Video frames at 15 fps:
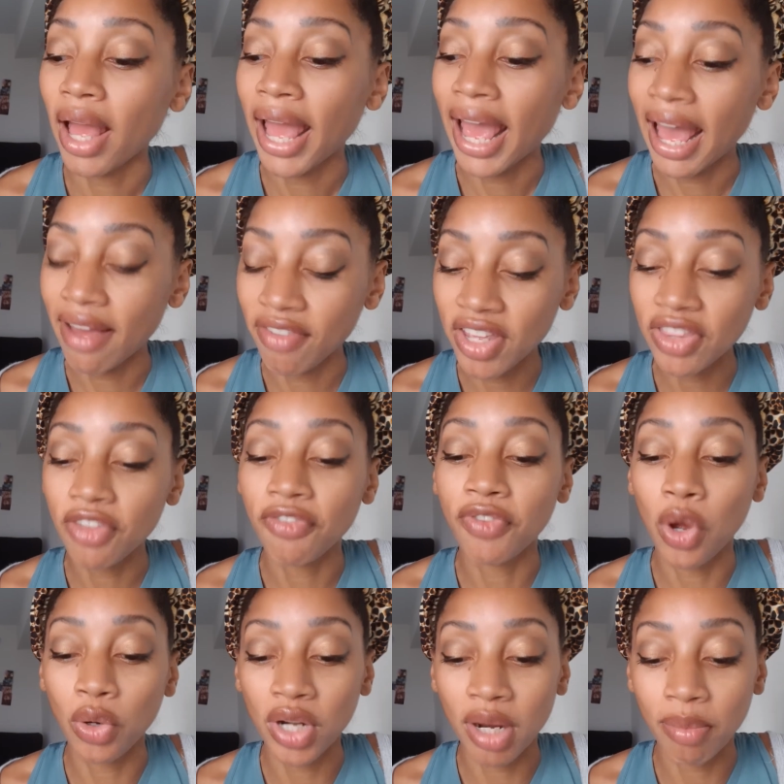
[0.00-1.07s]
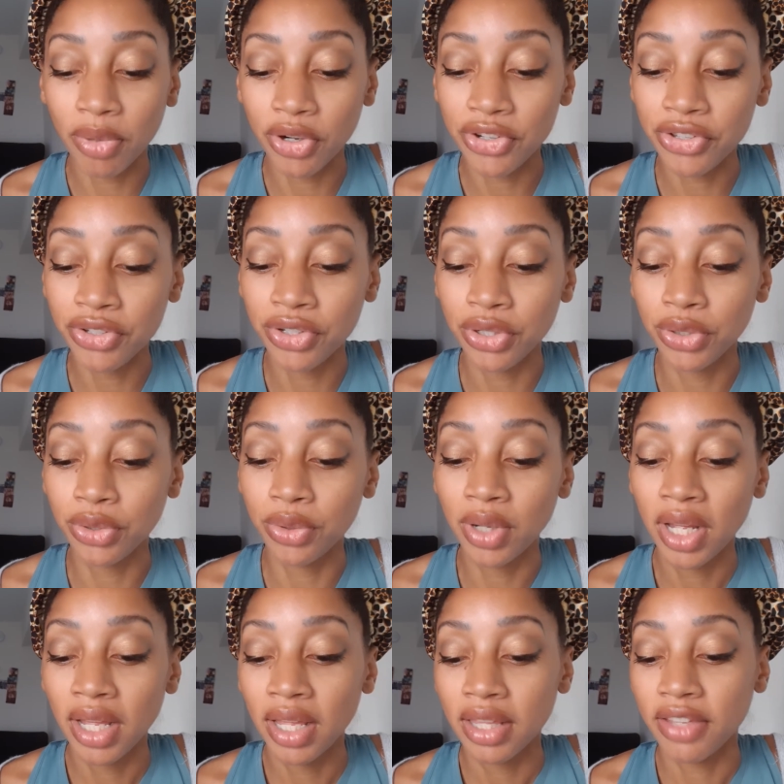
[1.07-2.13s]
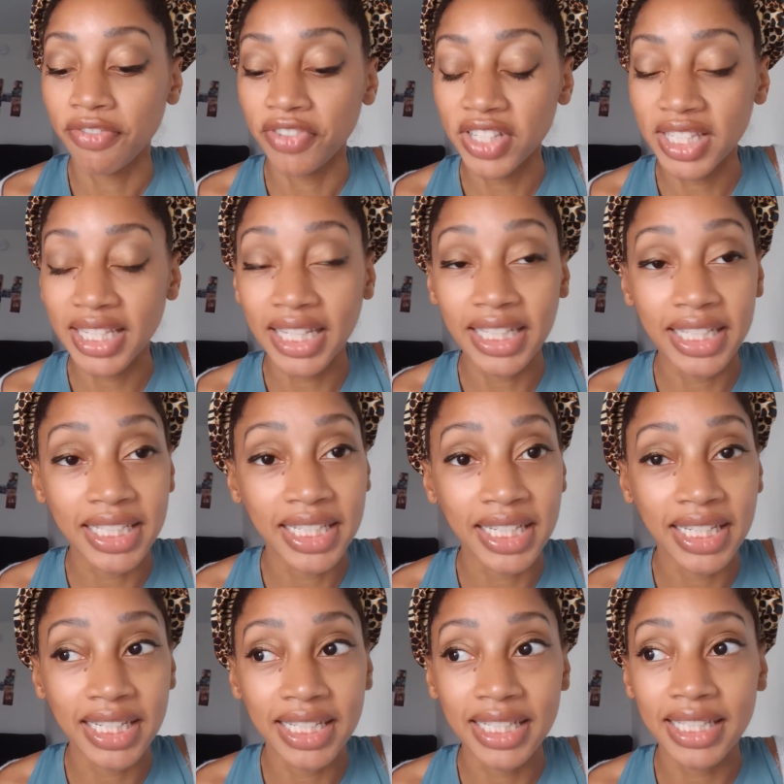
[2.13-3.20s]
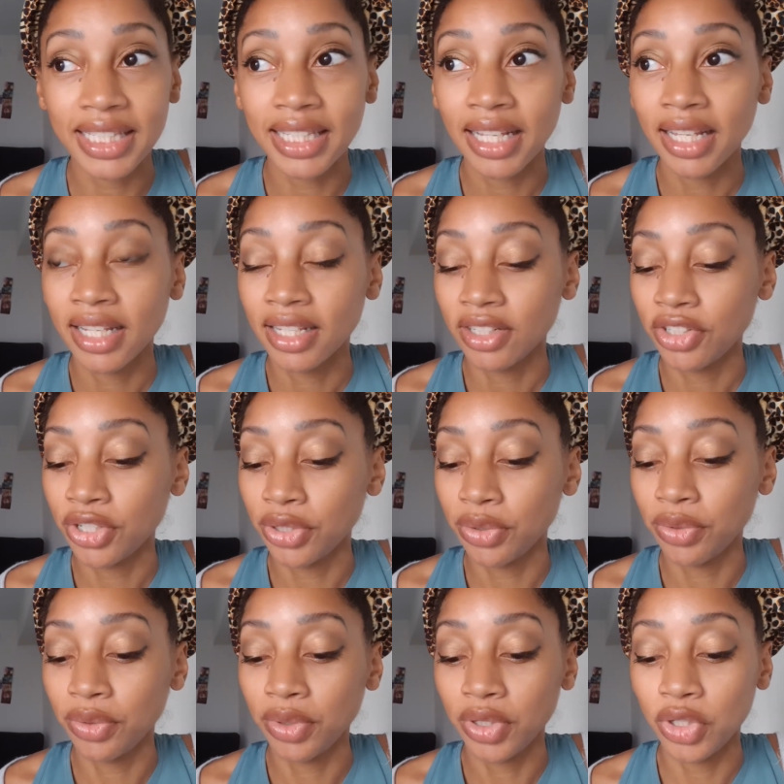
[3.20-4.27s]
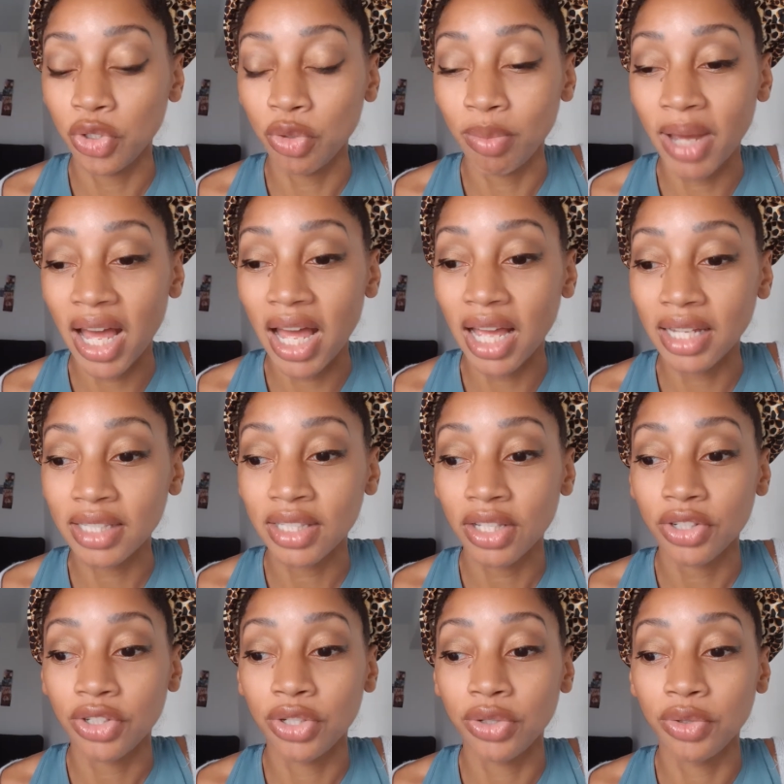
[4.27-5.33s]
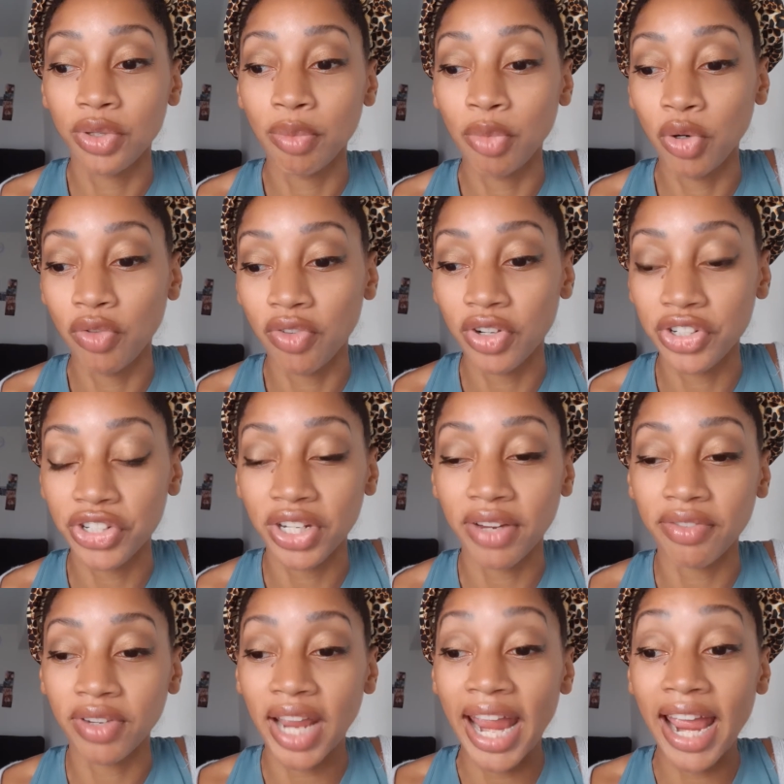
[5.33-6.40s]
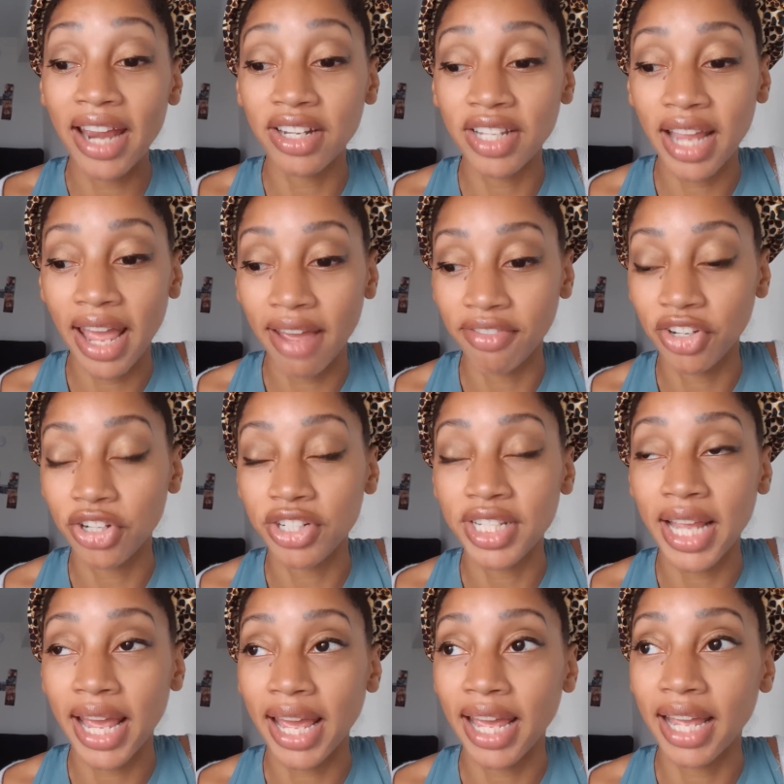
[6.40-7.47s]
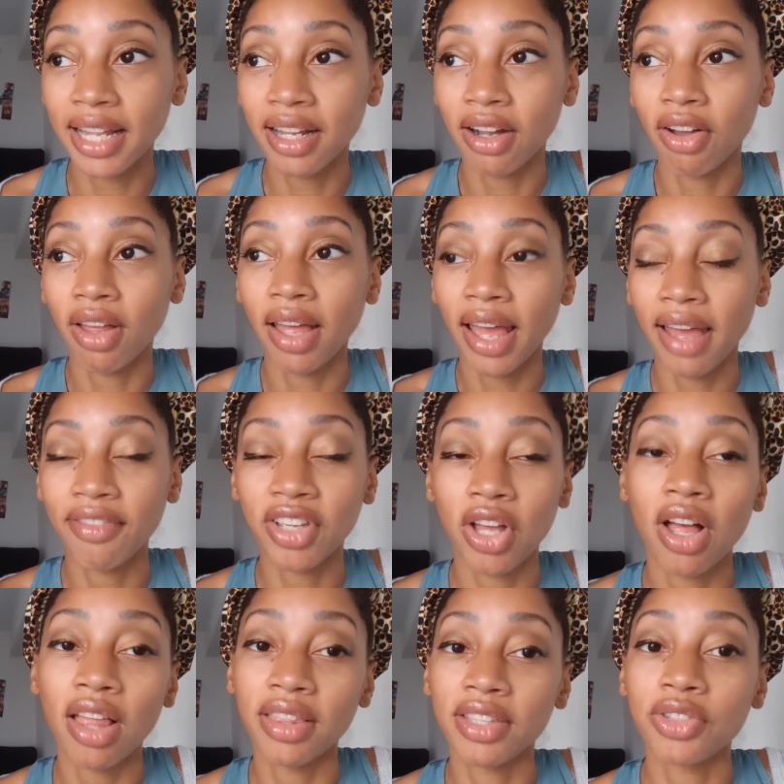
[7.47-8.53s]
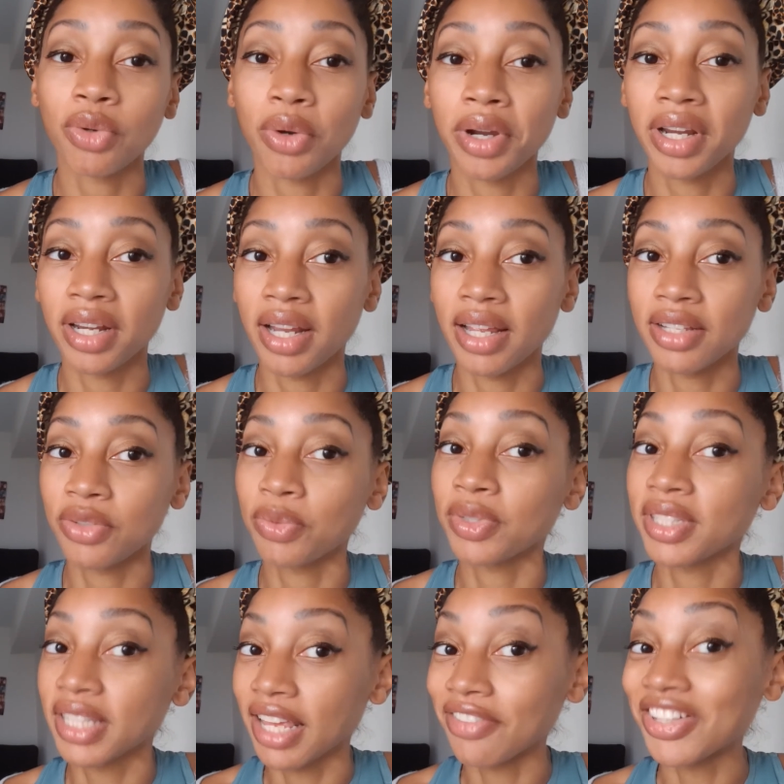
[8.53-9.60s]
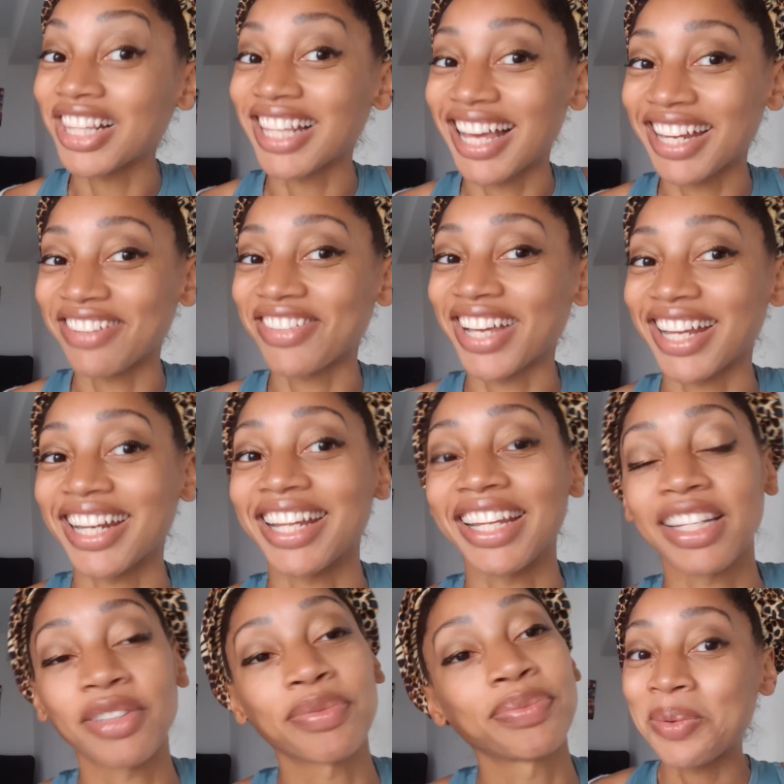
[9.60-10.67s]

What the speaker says: Having the phone numbers to the facilities, to UBOX, to the movers you have, and to have your tag, having all this organized will save a lot of headache.